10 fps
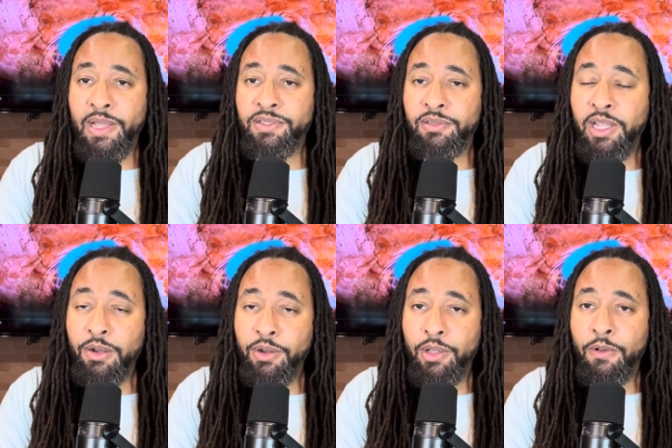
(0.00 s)

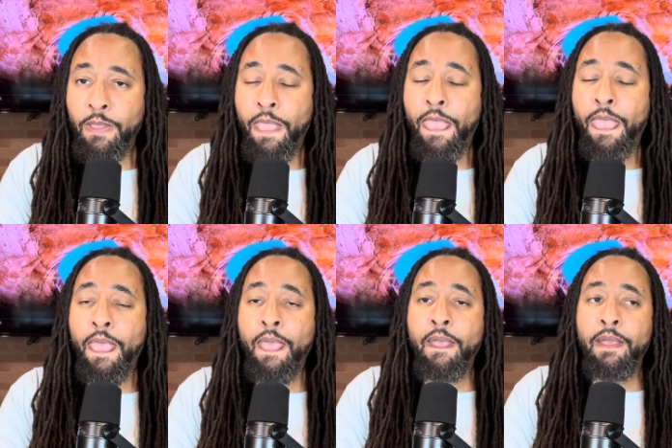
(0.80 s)
scenario,
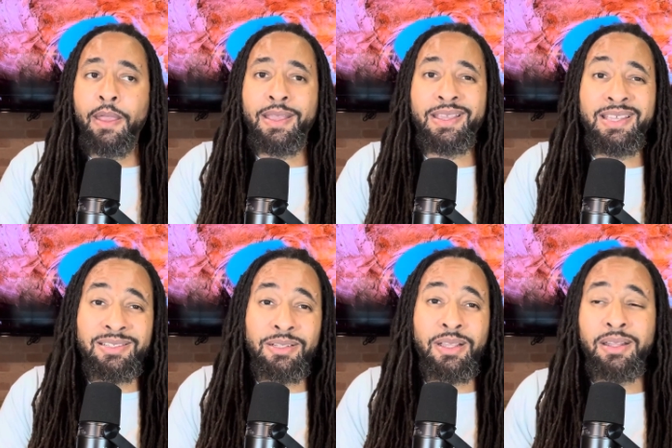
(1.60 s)
he's
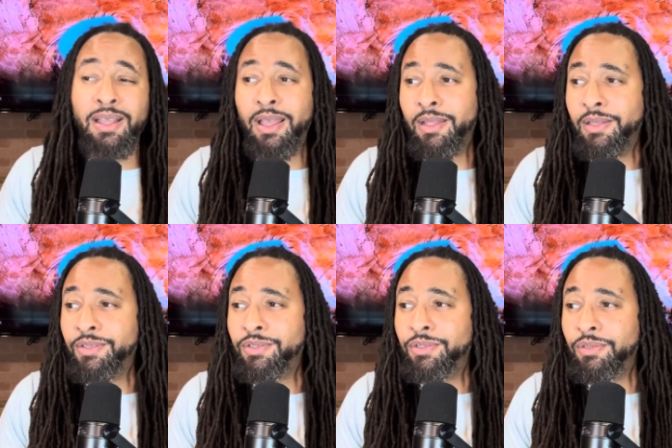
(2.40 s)
looking at
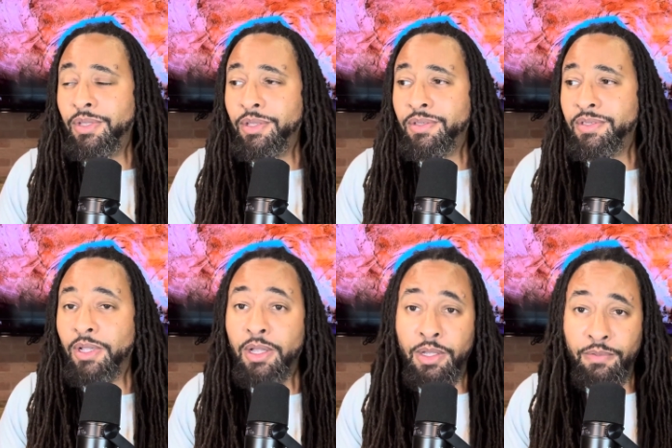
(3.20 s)
his his
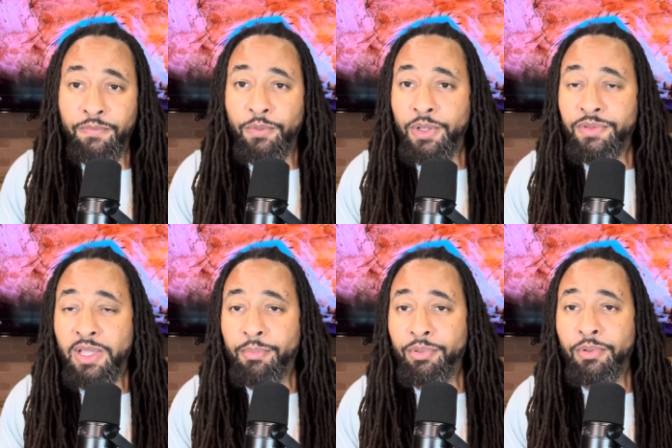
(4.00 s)
son, for
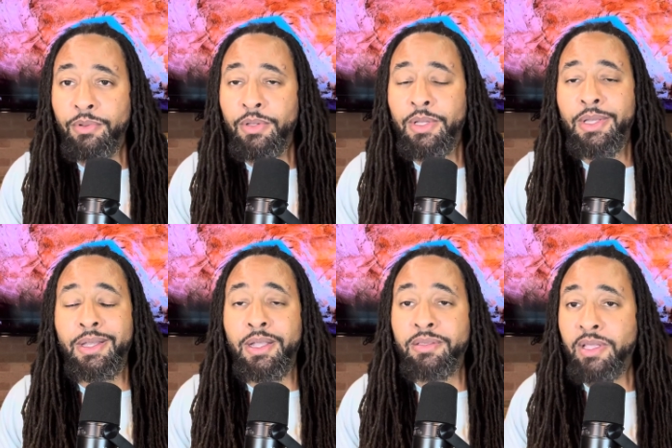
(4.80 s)
example,
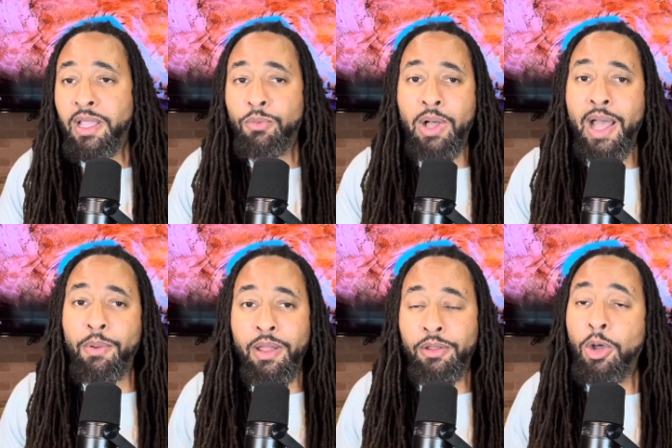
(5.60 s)
and saying, "Well, I,
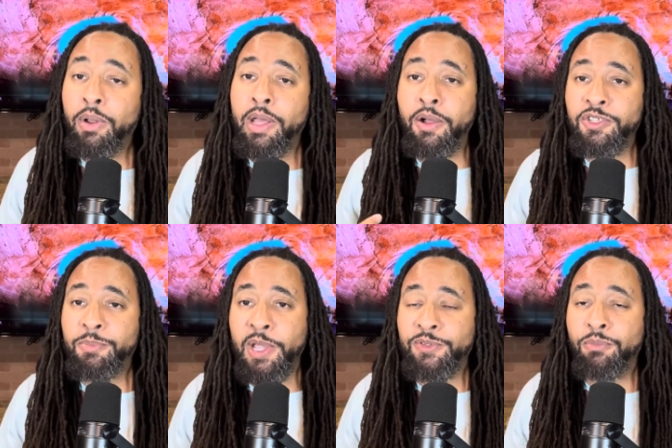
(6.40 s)
no one held
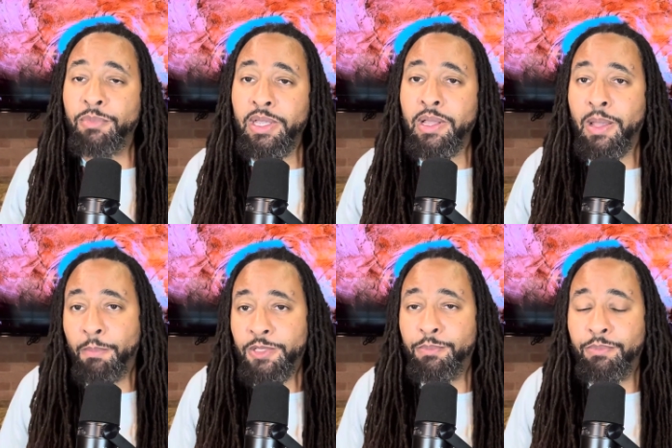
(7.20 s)
space for me. That
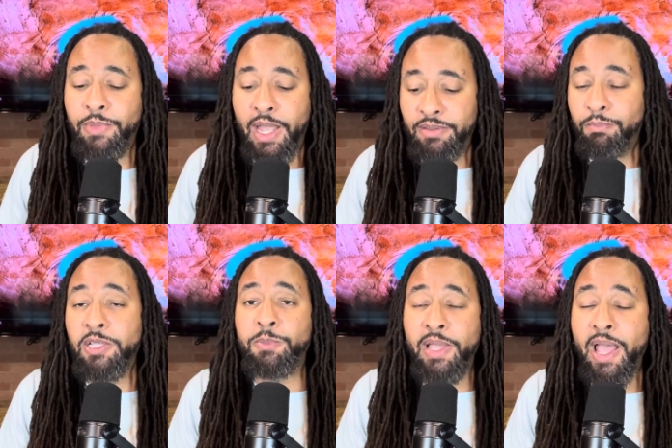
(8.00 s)
must that
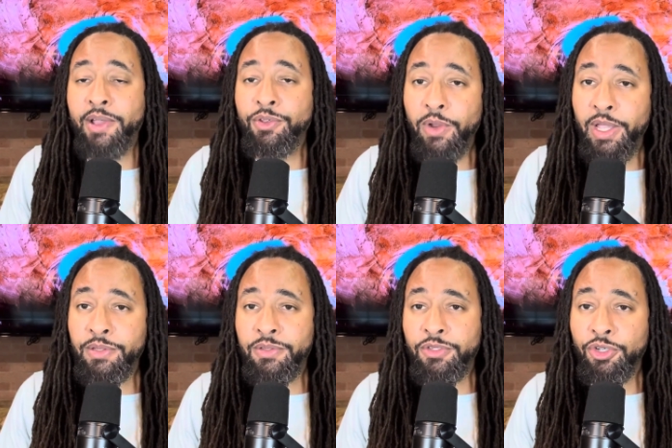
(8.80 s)
must be how you
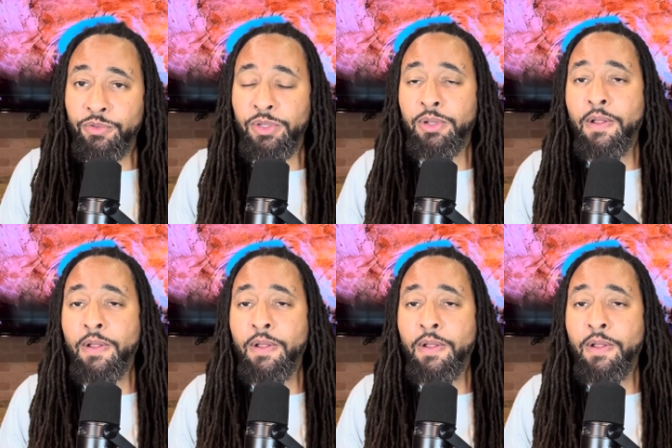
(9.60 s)
raise children."